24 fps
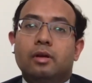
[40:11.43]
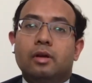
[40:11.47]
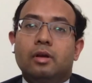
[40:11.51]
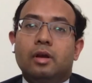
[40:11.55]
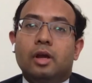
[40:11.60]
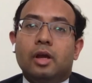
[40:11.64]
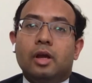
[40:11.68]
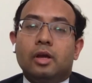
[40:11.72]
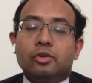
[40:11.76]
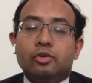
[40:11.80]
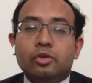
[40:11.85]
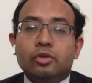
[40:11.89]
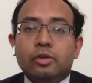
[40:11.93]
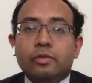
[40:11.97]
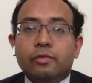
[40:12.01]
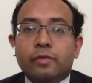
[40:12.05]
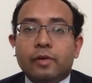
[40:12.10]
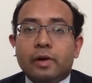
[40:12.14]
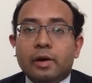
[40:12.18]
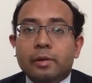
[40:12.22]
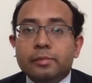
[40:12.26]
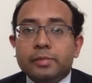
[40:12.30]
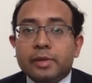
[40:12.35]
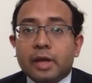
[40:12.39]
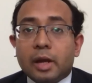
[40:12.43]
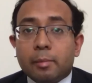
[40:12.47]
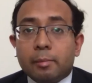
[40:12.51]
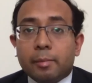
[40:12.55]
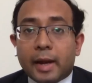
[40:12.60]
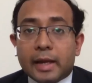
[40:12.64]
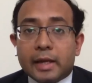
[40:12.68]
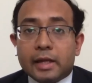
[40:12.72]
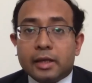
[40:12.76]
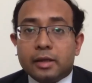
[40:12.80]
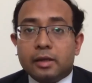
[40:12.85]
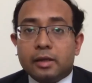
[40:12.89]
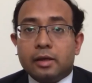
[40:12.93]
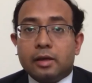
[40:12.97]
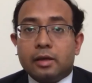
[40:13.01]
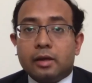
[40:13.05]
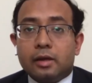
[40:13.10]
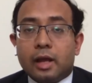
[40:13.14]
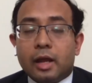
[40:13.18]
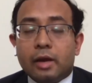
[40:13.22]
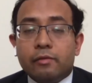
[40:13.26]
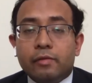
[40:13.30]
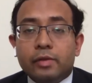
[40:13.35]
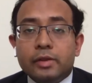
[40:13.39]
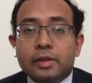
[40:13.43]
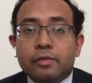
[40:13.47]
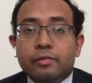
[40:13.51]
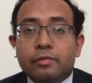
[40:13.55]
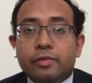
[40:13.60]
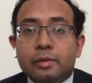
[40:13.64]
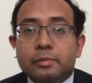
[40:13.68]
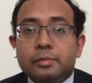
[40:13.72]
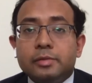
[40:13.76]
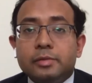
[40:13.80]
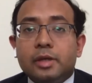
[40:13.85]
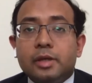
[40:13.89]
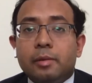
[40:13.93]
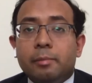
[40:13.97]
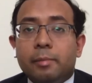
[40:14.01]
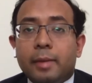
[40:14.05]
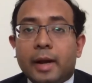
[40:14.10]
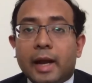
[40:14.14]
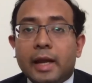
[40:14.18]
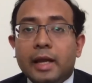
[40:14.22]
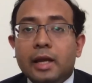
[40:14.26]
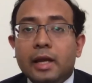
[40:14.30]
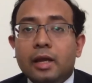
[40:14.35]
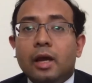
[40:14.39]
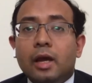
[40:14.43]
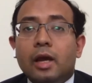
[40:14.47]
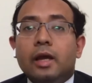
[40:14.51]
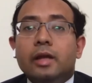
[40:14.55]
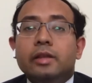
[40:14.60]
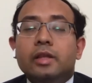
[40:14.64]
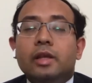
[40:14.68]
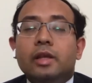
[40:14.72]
So the firms are buying here. And when the firms are buying, they will